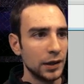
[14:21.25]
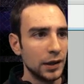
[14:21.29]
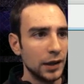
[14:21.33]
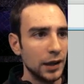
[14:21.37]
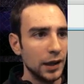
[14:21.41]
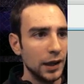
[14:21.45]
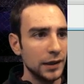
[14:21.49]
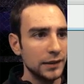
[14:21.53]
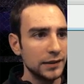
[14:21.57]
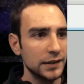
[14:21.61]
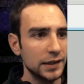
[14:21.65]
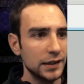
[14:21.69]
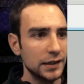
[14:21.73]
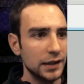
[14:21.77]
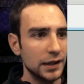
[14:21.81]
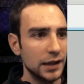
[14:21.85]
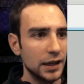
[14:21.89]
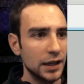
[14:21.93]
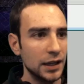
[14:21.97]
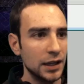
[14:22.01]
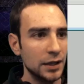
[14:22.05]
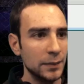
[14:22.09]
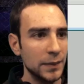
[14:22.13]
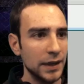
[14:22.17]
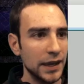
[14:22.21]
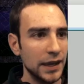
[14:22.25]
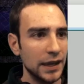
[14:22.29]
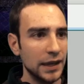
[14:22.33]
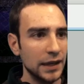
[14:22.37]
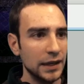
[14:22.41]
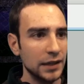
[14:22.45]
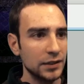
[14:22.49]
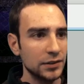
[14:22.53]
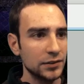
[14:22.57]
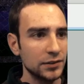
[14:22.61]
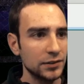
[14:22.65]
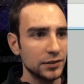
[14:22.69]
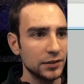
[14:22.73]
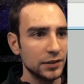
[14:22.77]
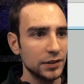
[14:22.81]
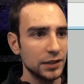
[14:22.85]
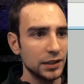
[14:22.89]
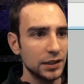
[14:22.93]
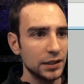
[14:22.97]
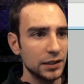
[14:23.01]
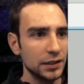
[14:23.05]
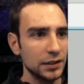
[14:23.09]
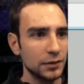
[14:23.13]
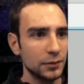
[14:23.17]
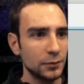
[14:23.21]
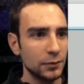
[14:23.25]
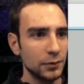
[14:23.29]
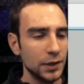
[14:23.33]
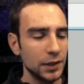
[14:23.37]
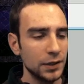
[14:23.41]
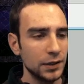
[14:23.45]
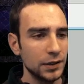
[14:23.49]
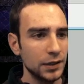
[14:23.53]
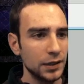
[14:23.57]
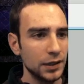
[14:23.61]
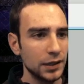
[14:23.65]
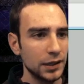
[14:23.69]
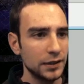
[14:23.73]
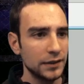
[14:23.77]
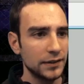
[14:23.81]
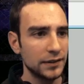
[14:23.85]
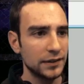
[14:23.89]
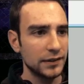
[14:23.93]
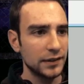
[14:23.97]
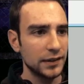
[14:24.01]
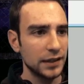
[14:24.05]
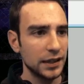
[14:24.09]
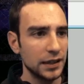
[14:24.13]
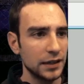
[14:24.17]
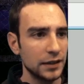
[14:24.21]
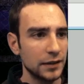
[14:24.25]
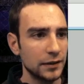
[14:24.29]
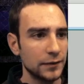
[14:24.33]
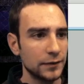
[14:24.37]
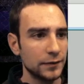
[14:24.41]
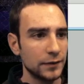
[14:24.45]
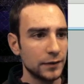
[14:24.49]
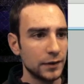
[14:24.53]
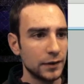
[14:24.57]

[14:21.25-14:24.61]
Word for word: And then I'm actually, where did I save?